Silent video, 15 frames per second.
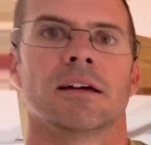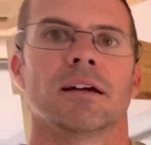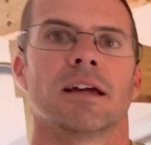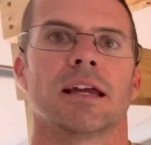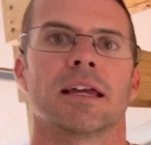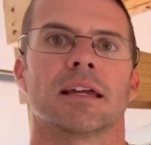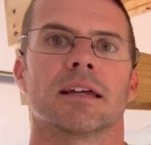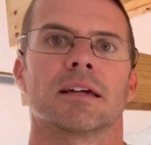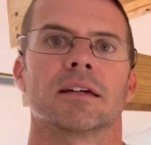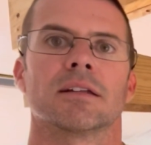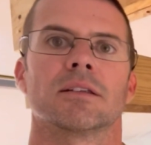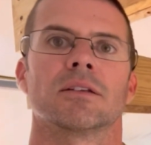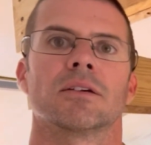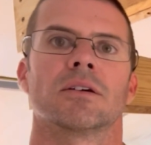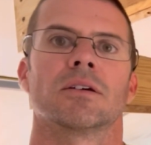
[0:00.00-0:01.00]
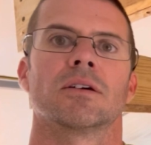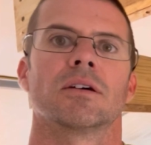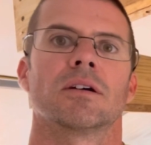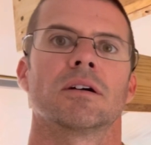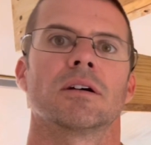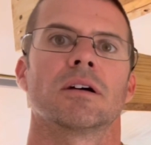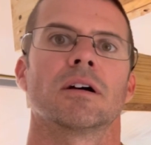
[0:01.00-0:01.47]
And
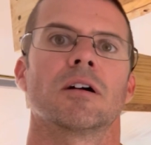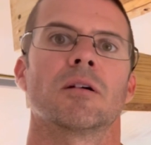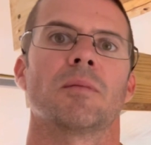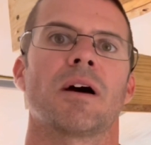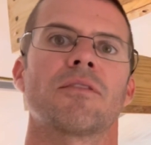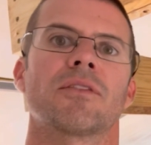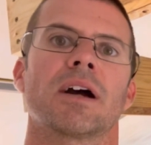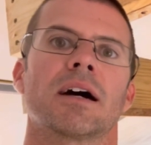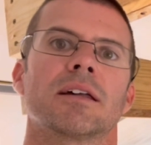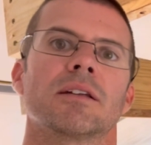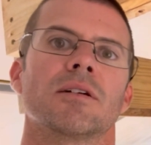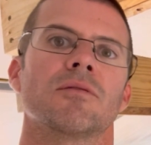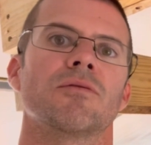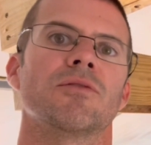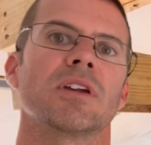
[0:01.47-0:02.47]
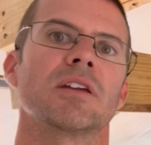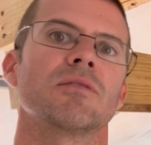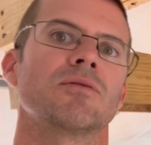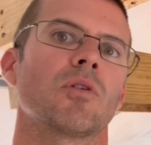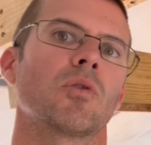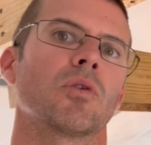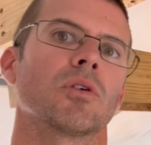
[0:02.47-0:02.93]
I've got a
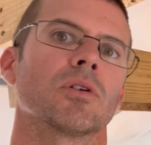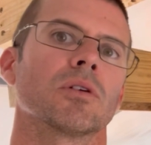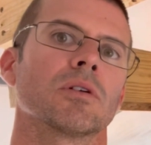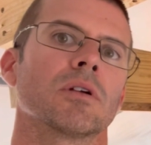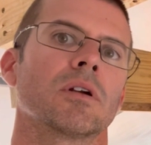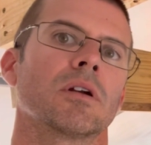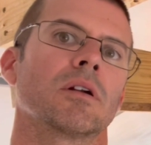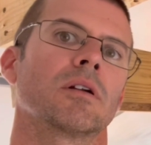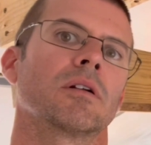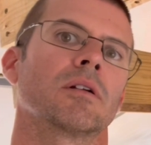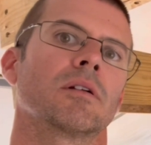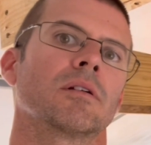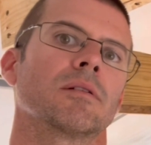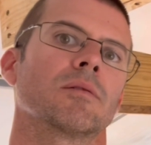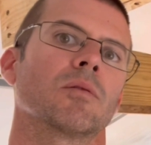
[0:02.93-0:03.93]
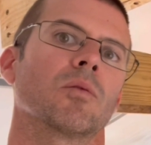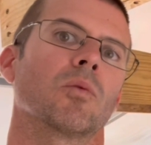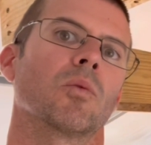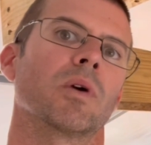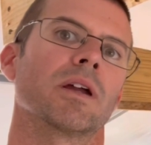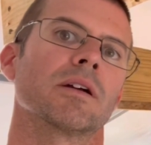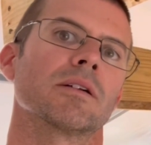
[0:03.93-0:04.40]
Vevor
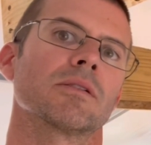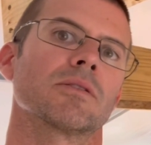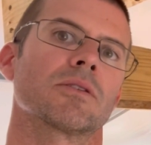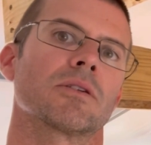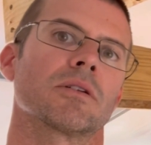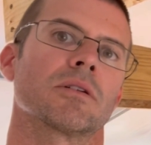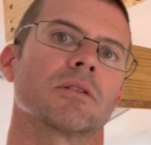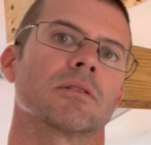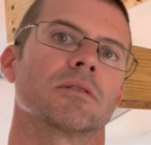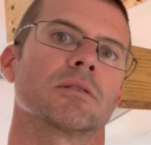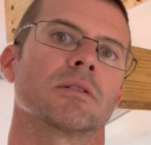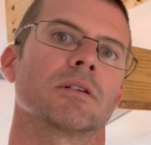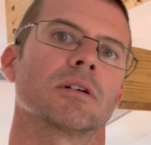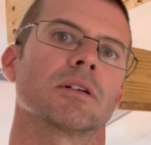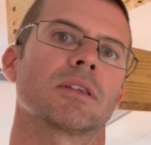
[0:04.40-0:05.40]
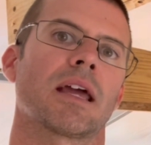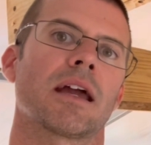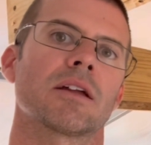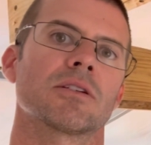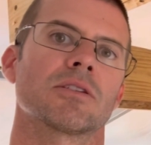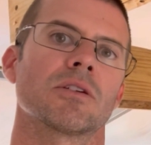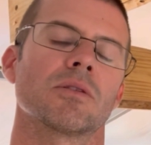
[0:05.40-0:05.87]
winch
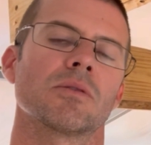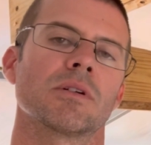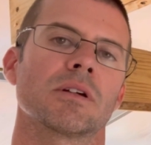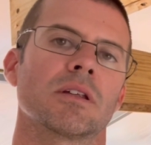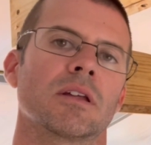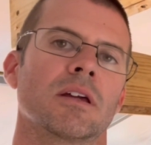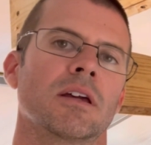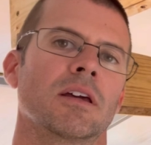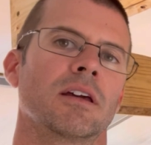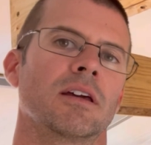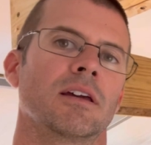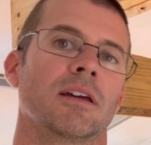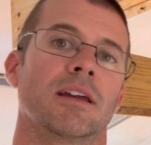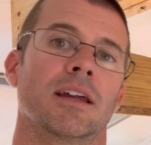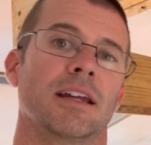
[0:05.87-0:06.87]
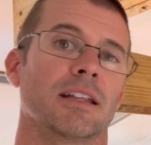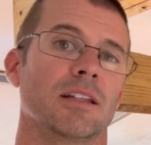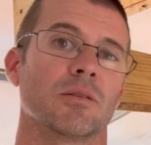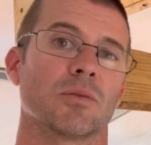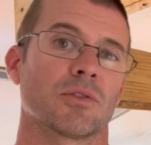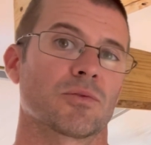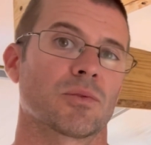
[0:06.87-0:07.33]
attached to it, and it
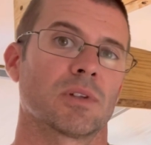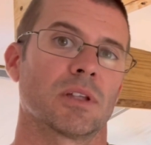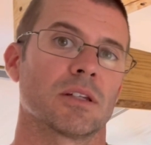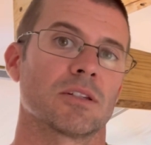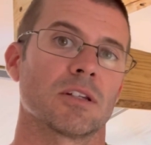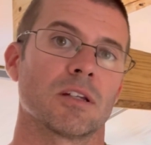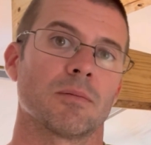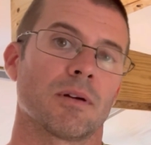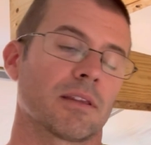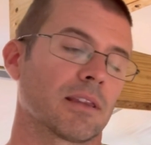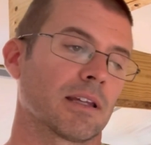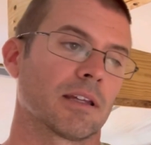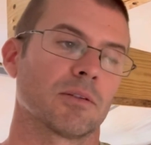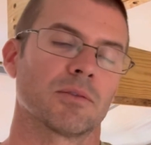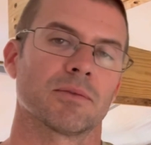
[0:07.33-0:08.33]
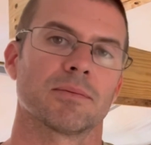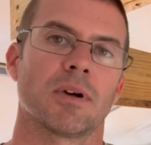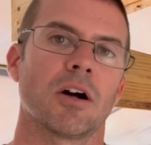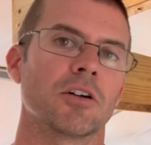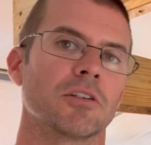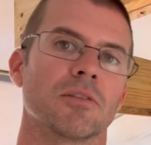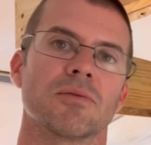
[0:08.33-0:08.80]
was really cheap. I think it was
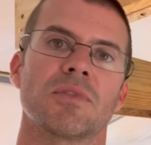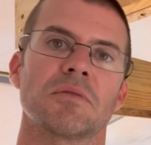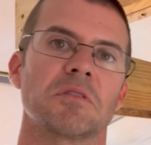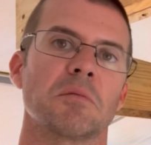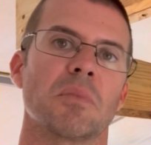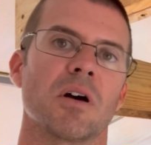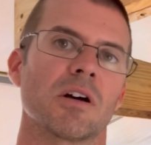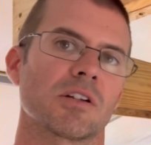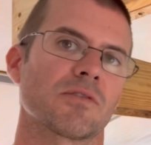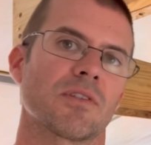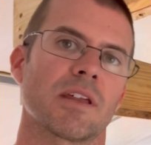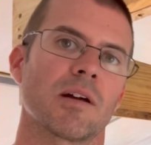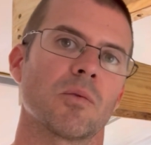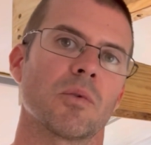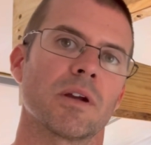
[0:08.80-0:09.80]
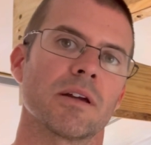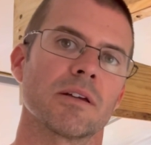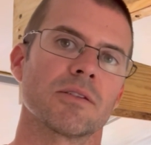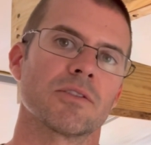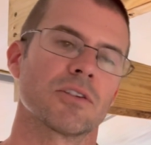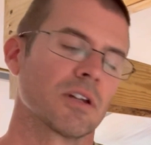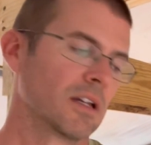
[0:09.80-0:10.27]
150 bucks for that
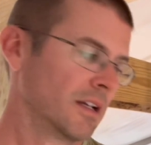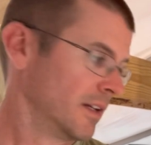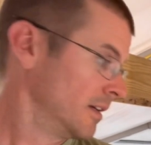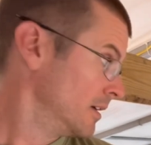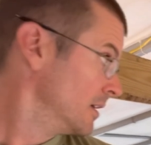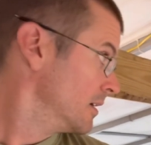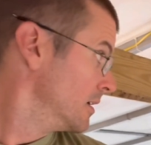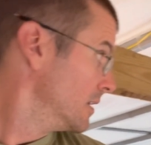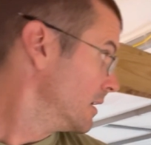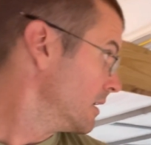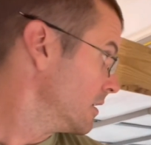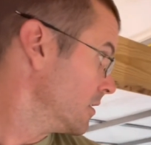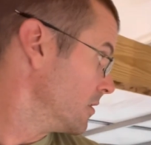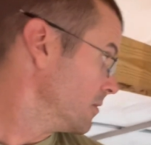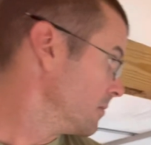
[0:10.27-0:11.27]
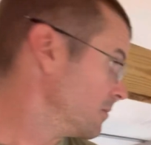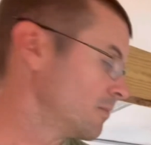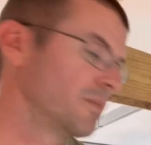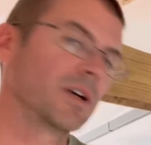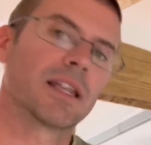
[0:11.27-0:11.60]
winch. But